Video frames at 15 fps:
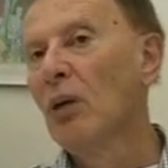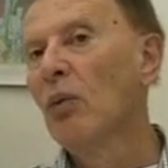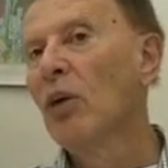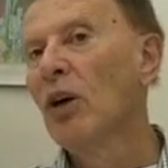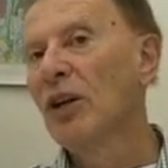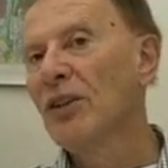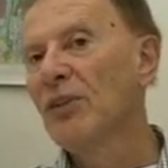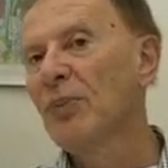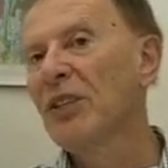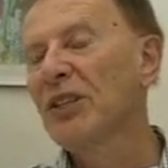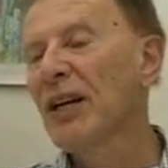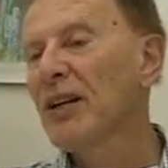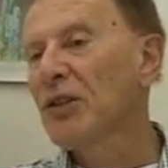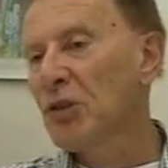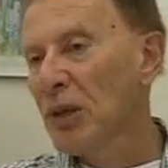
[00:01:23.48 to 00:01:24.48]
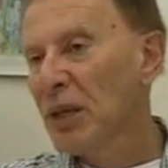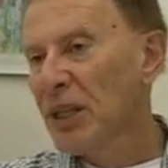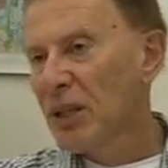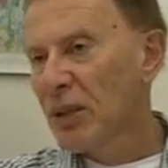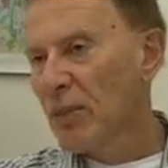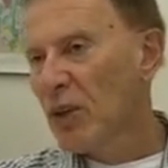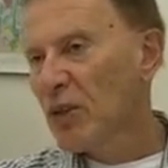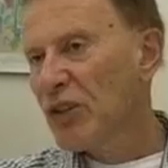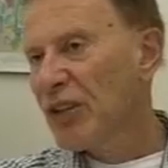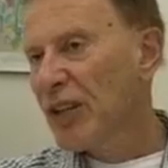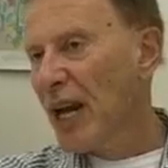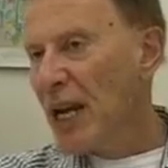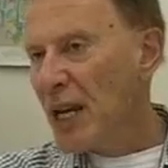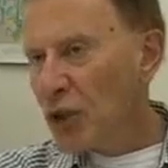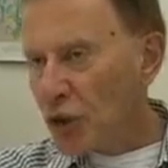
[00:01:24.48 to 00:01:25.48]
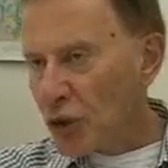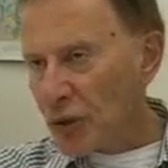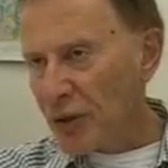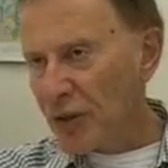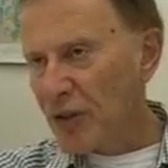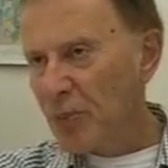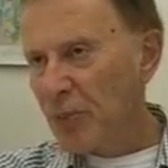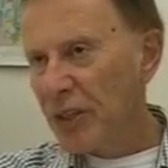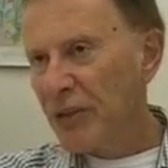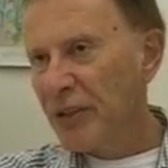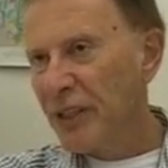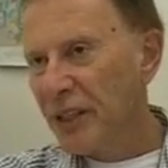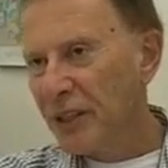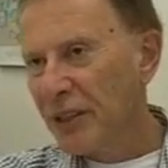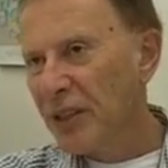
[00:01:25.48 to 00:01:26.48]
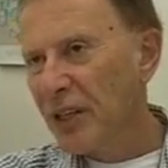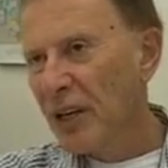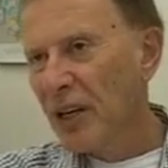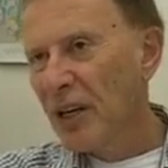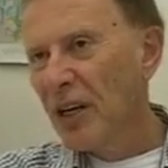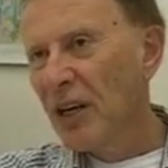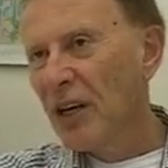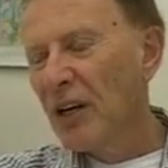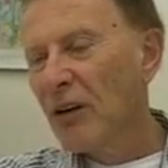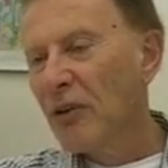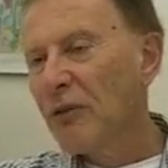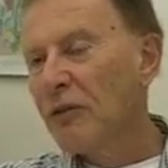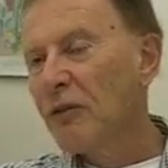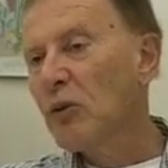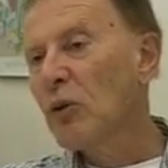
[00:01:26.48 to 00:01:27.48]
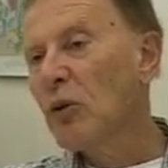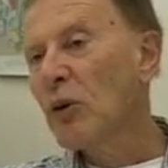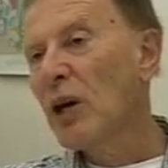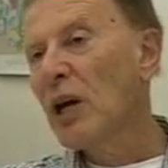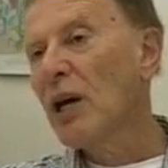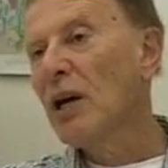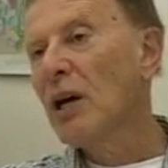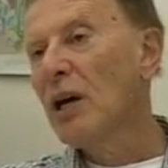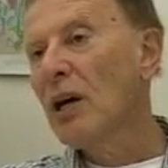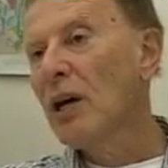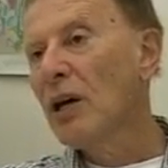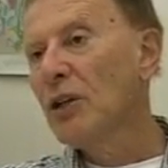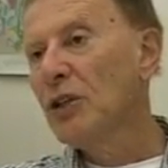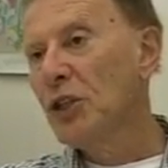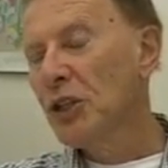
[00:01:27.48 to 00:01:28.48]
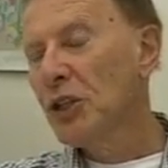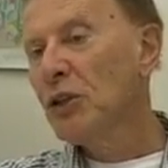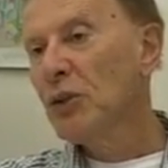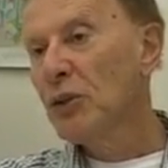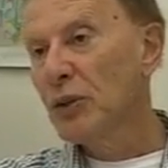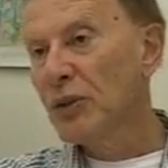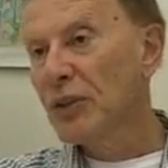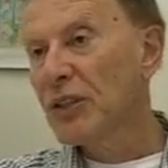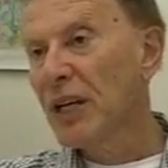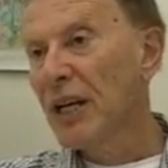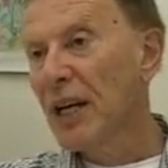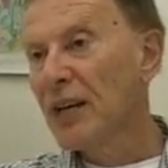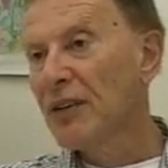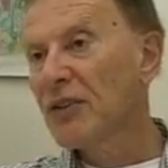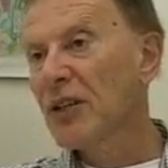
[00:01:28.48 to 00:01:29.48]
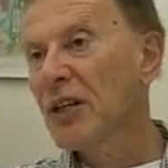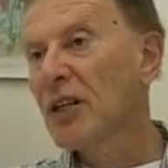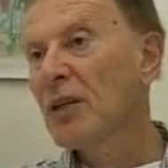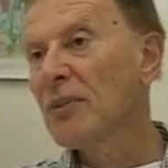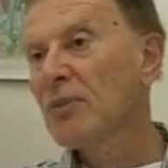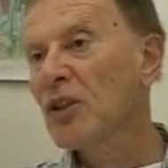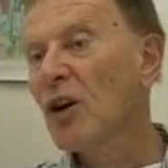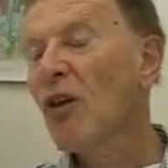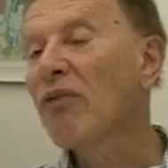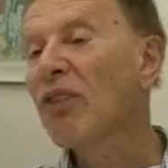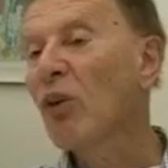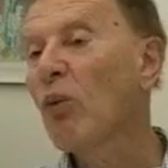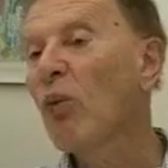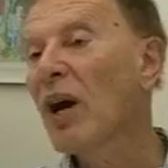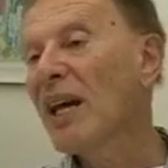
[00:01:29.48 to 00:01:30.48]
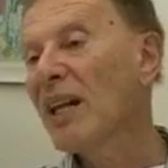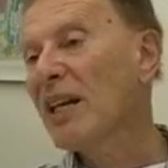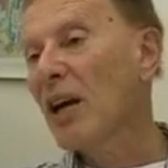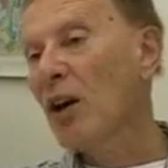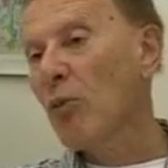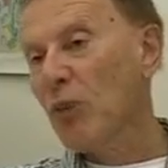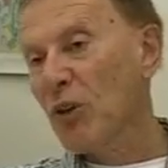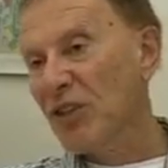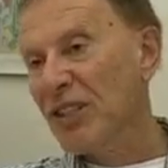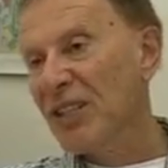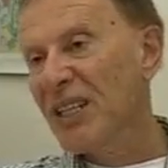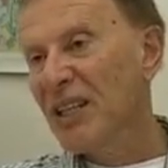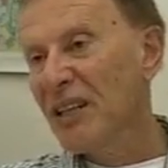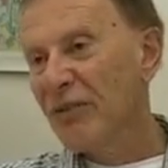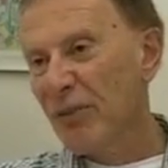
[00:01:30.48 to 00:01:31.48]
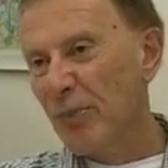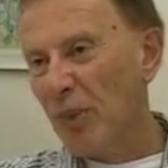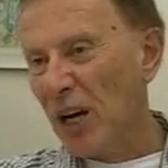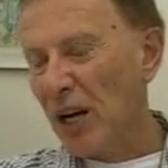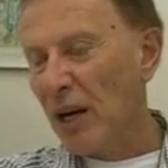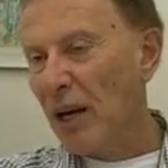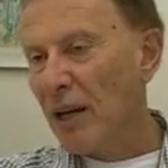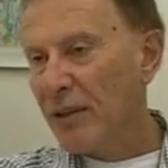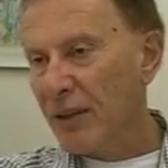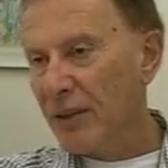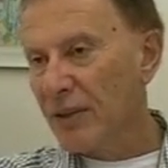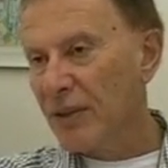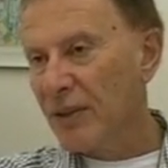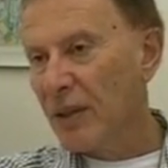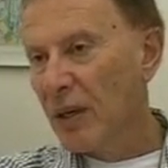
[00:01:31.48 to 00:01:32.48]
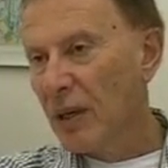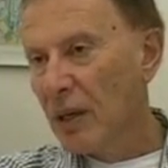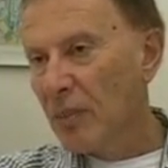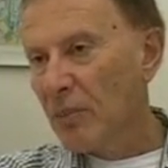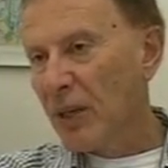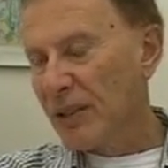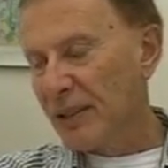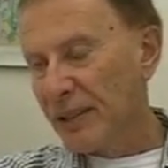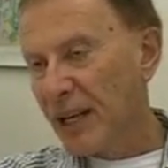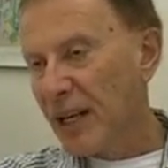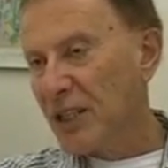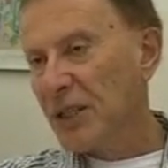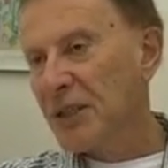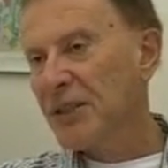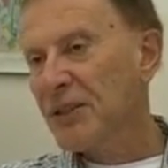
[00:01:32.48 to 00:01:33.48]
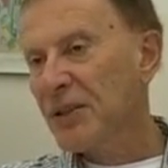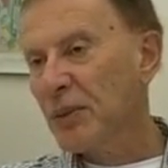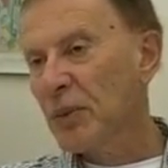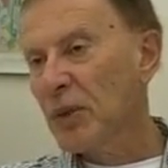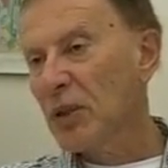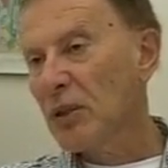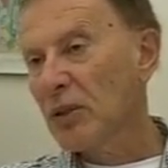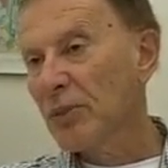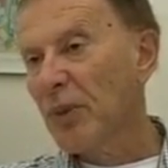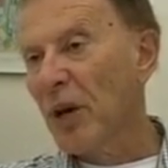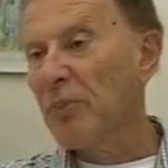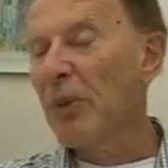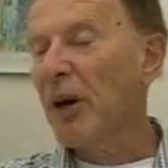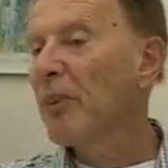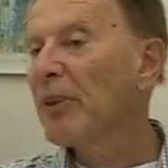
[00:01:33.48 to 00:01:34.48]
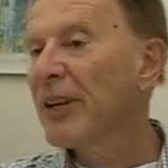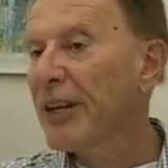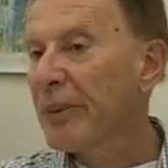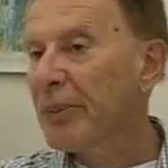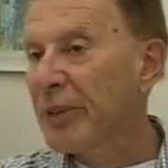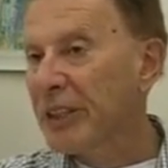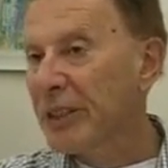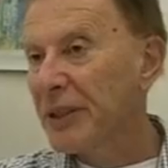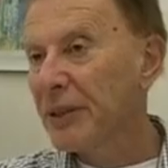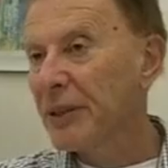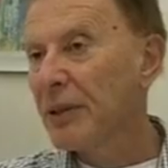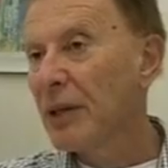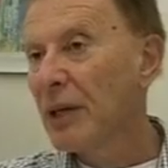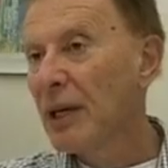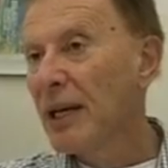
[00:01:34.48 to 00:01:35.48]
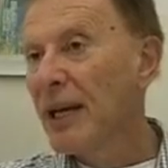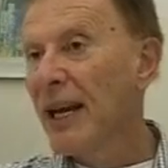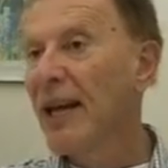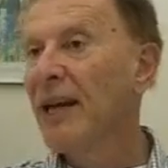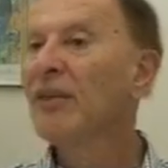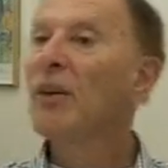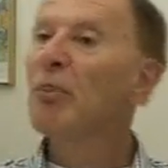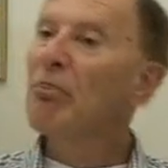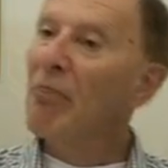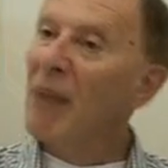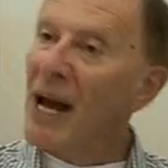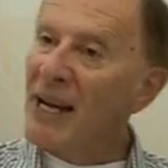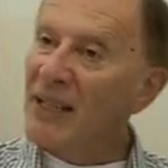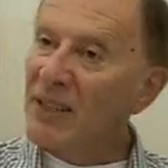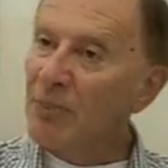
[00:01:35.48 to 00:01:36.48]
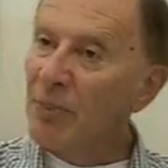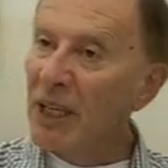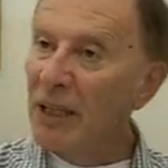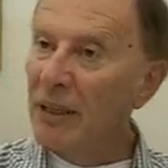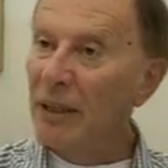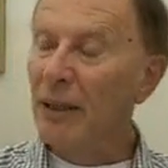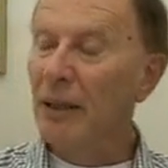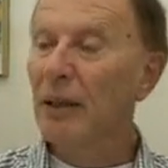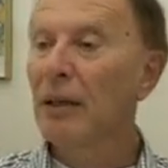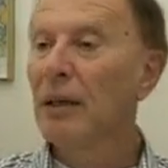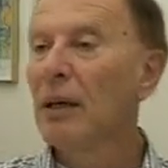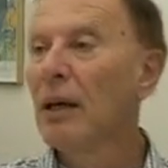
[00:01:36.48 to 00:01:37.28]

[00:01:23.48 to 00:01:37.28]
what is potentially the most dangerous period for Jews in terms of the way they are perceived by others, by the nations of the world, by public opinion, in the mass media.